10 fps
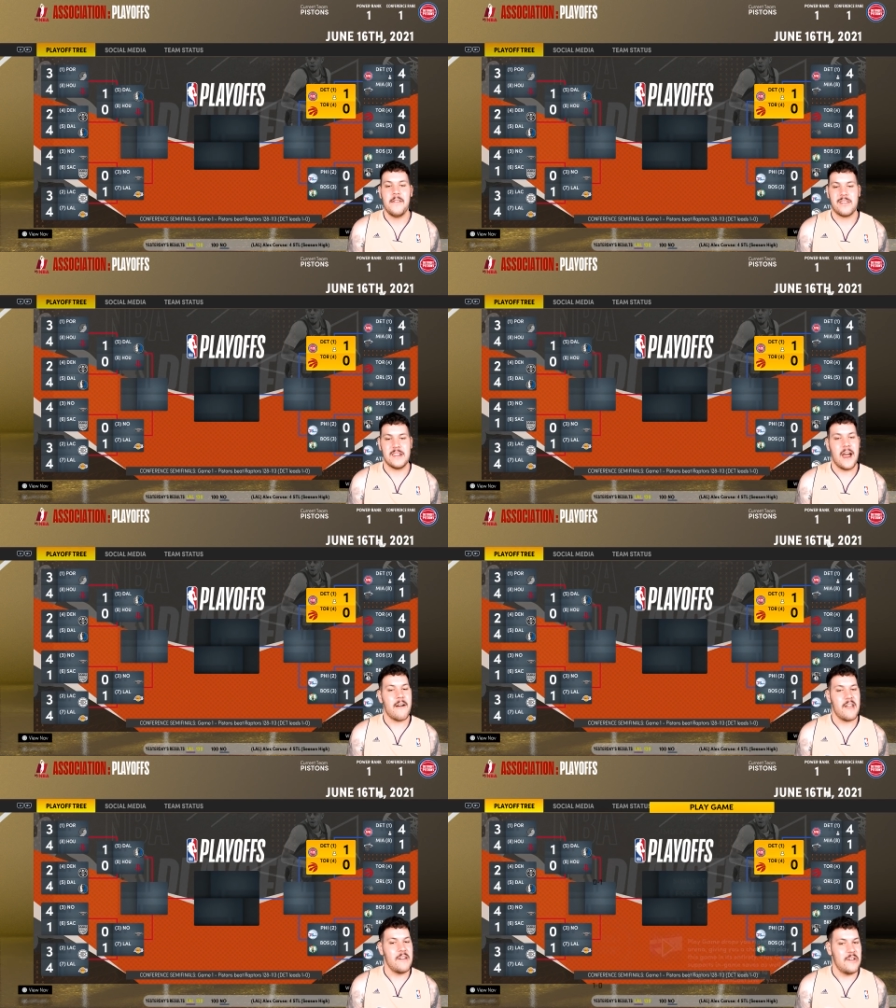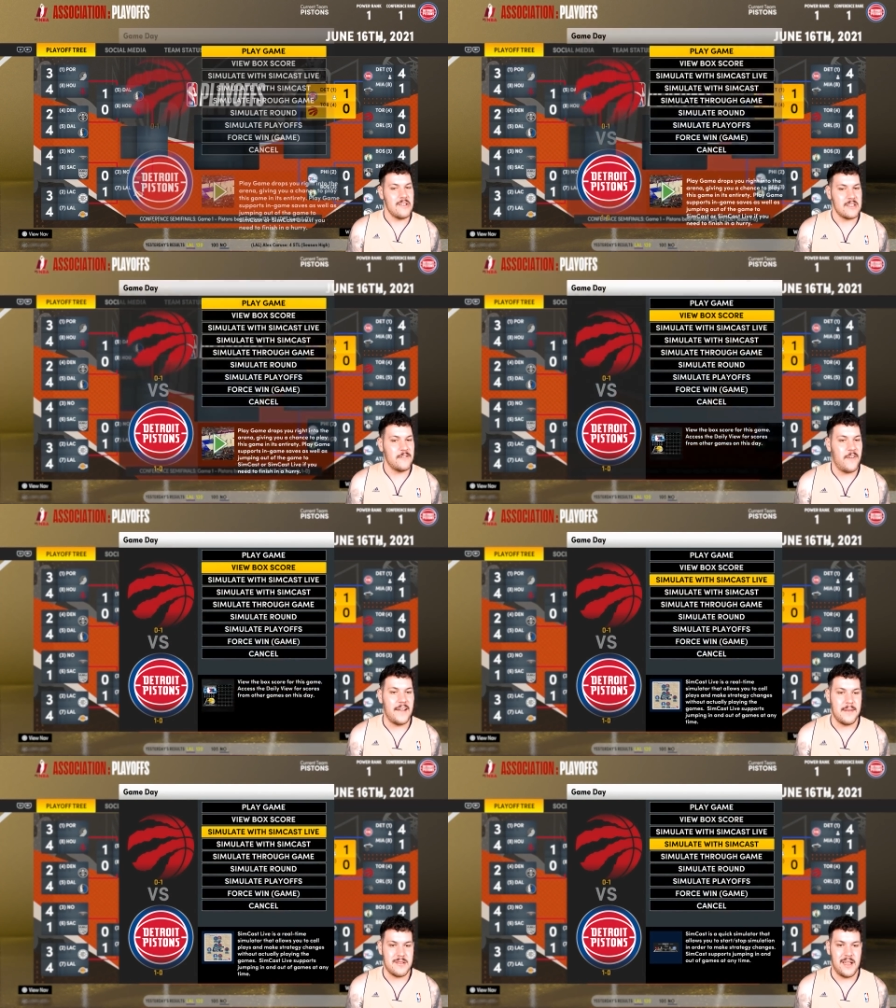scenario Houston
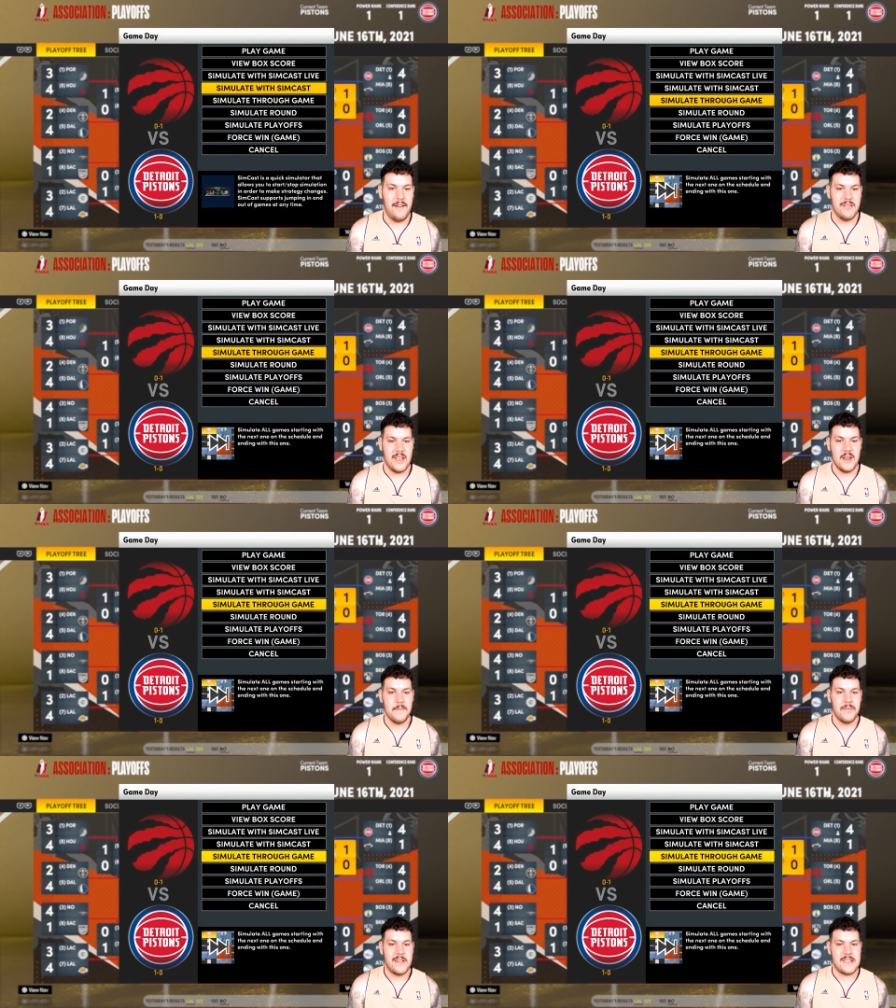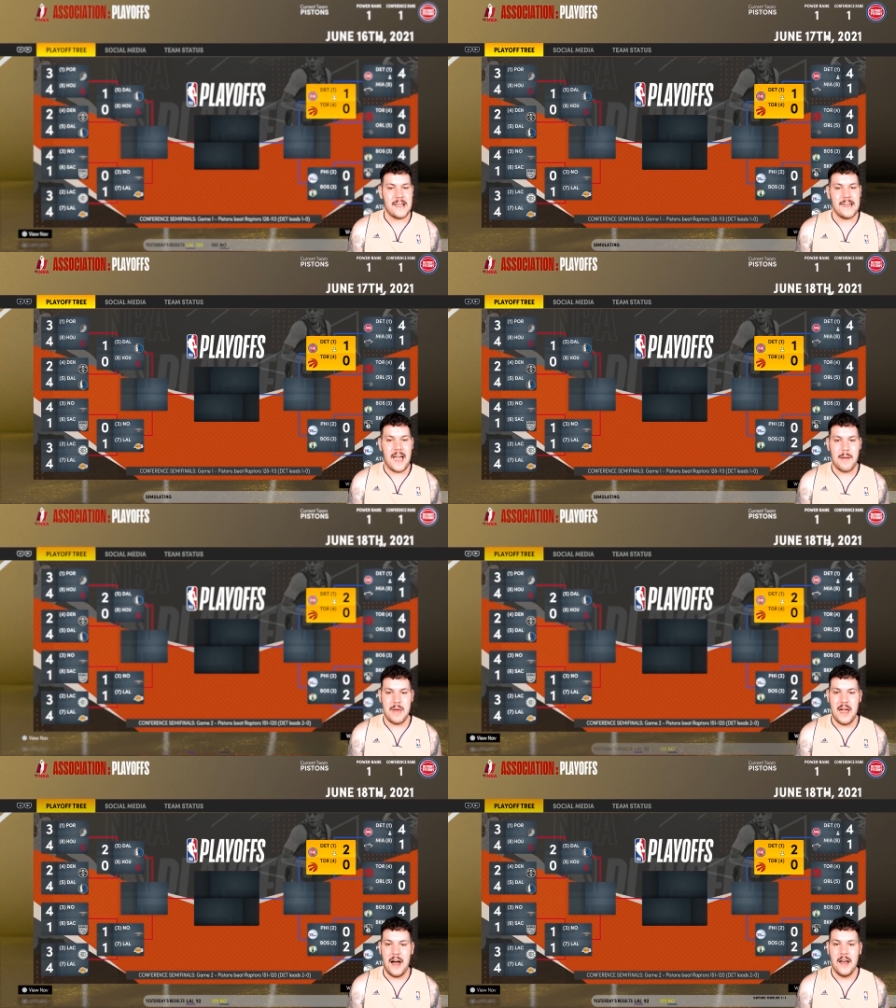find themselves in. Second game
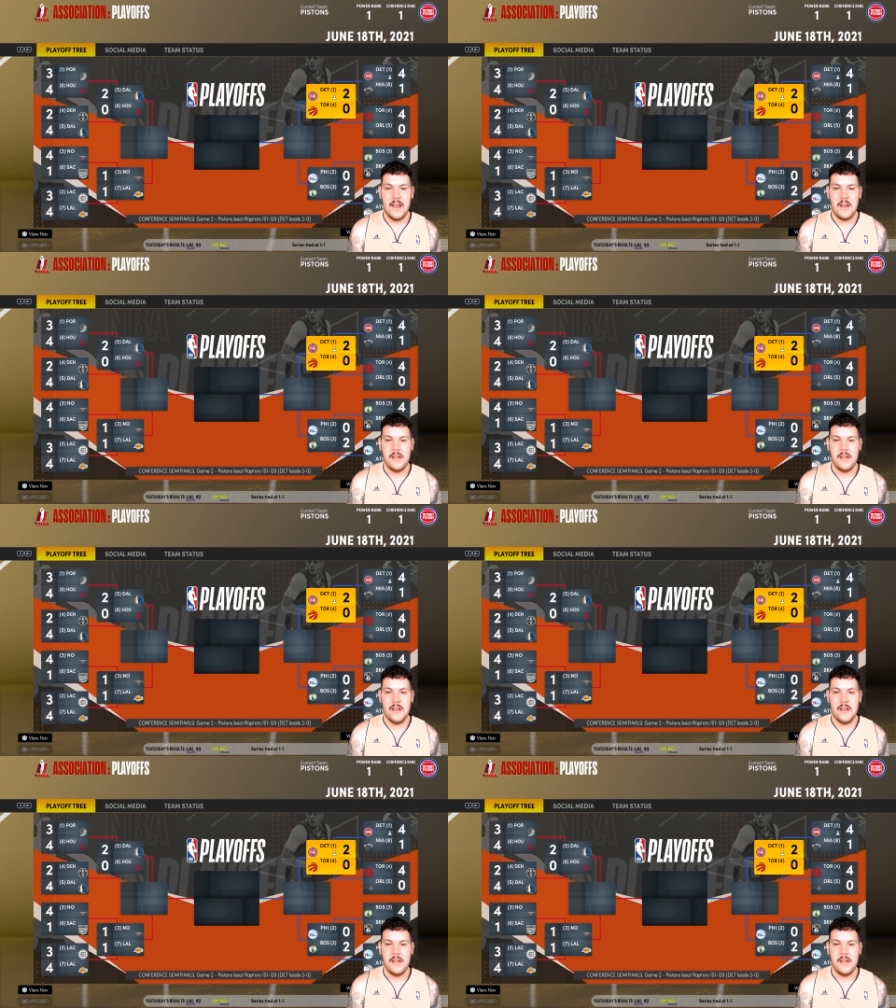here,